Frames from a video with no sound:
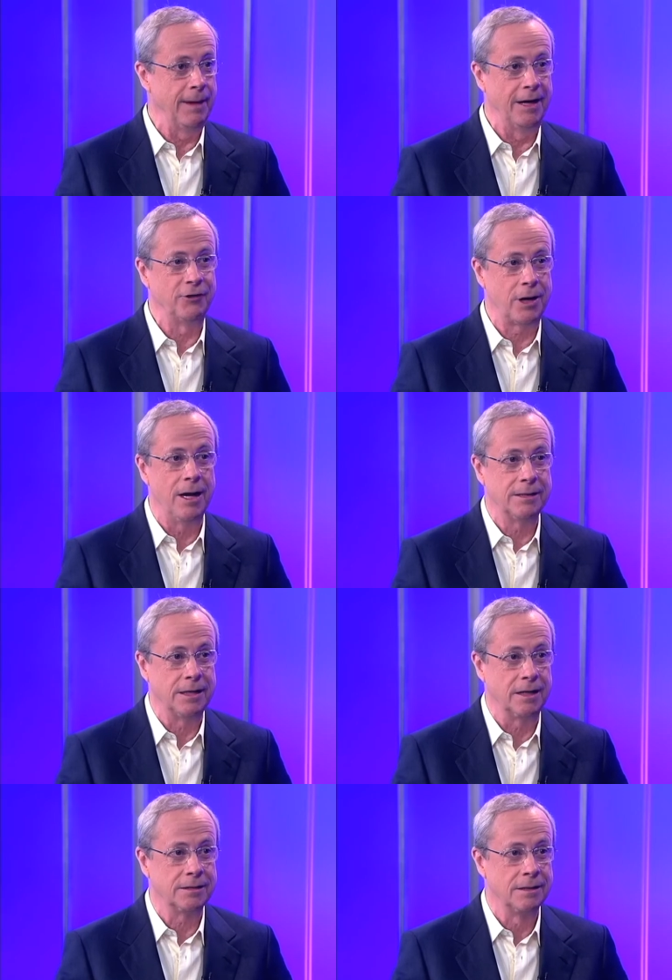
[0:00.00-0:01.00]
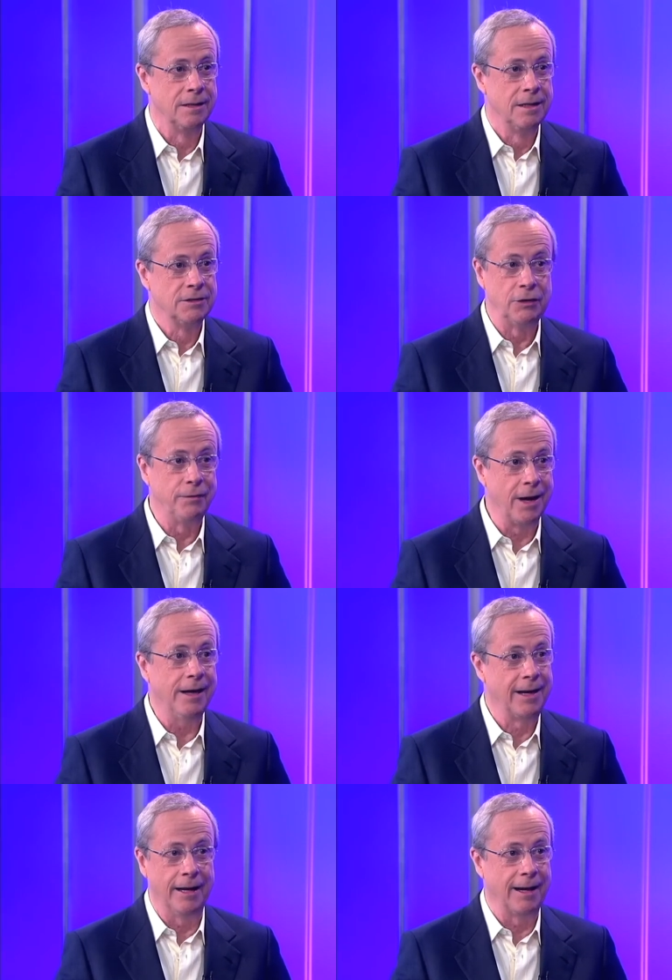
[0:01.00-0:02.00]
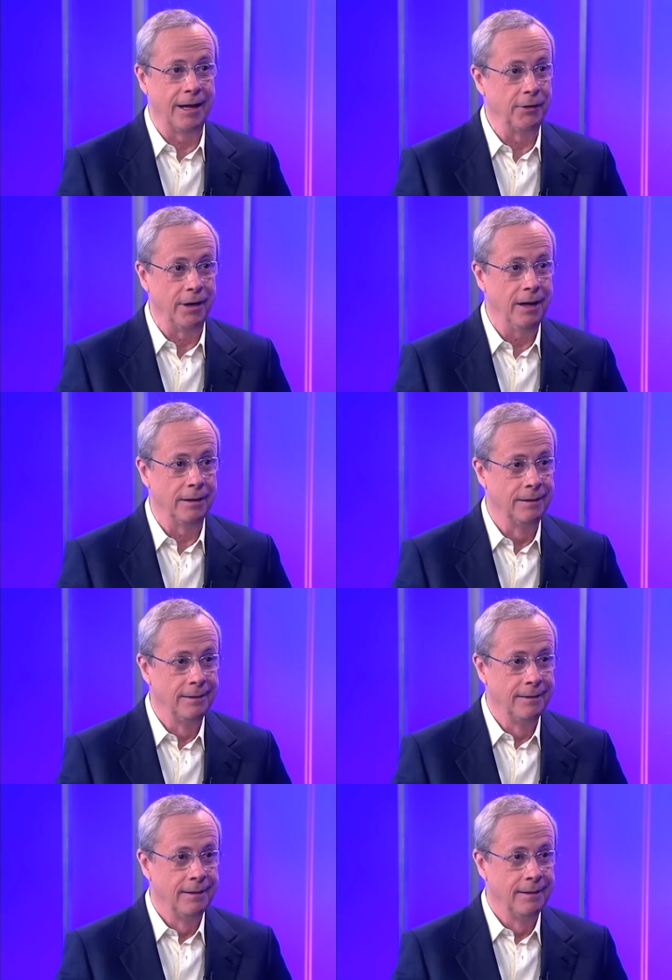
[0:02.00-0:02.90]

manage context. So you've got to get it out of your head.